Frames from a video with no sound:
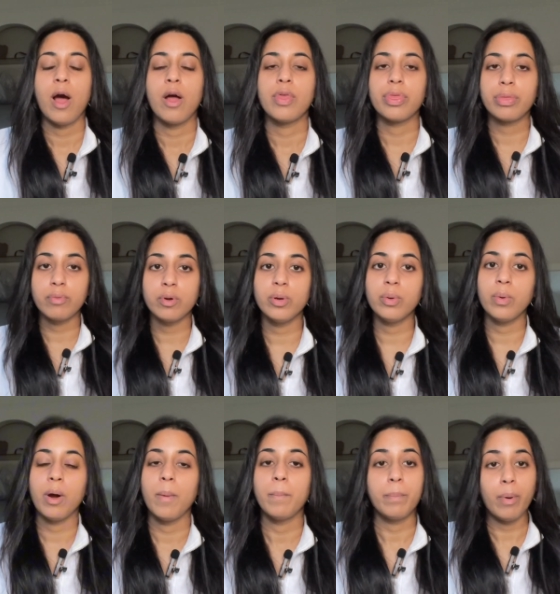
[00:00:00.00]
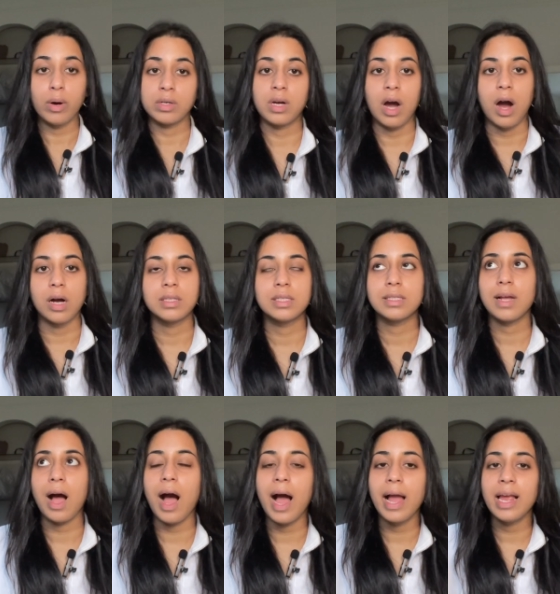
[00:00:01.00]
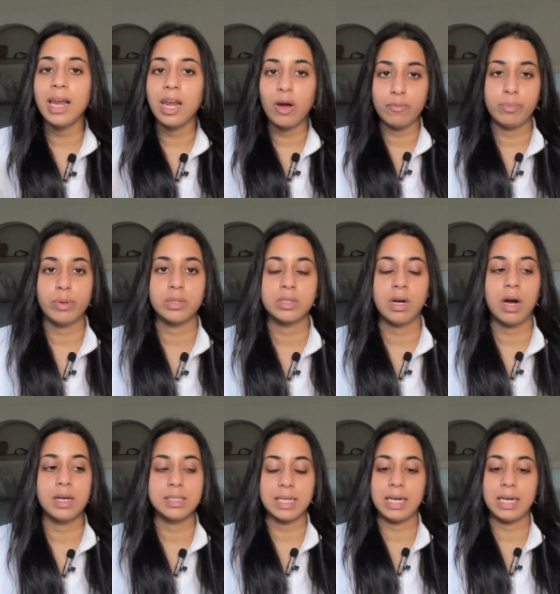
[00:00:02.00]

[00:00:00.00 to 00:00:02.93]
through podcasts. I love podcasts.